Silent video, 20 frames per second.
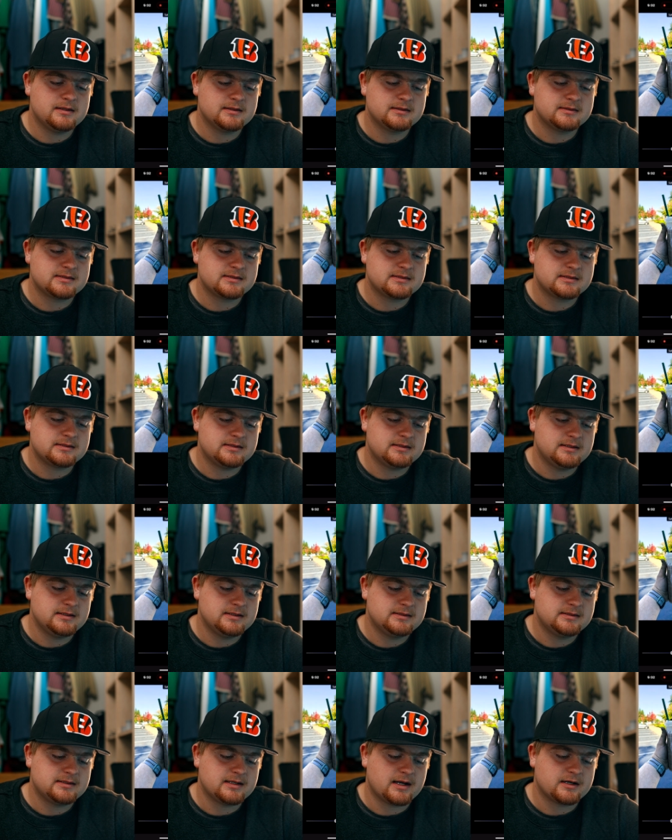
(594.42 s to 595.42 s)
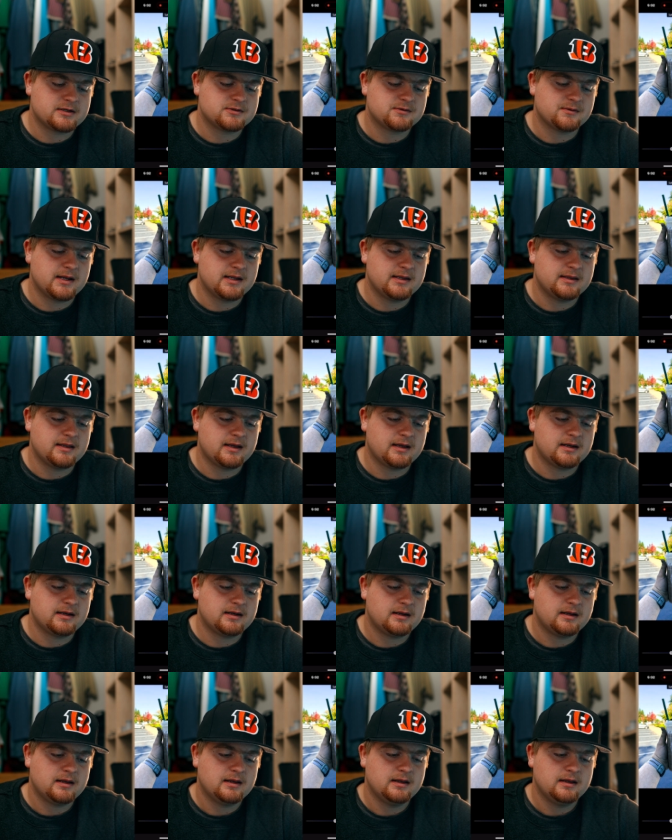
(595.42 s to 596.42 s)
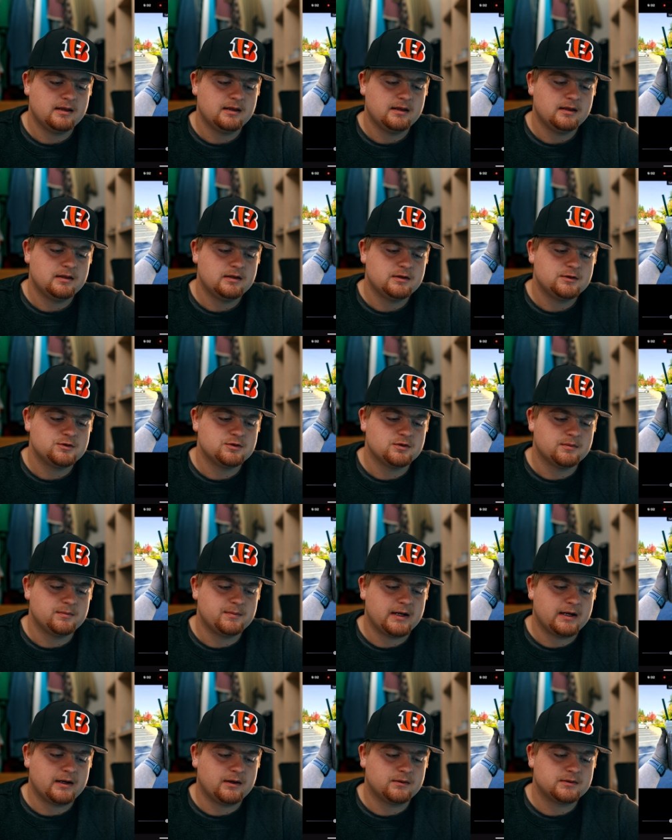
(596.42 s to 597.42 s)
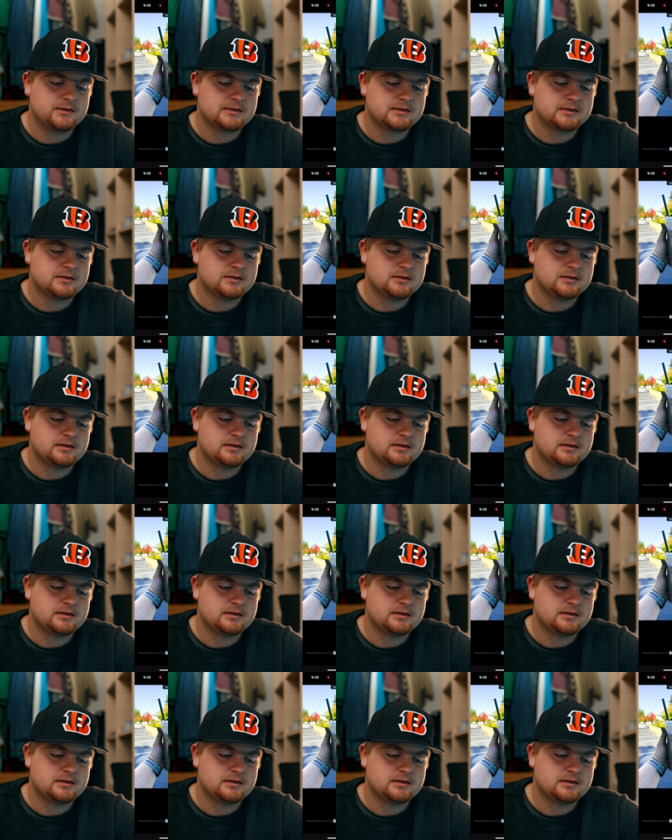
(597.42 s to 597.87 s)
desaturate that to about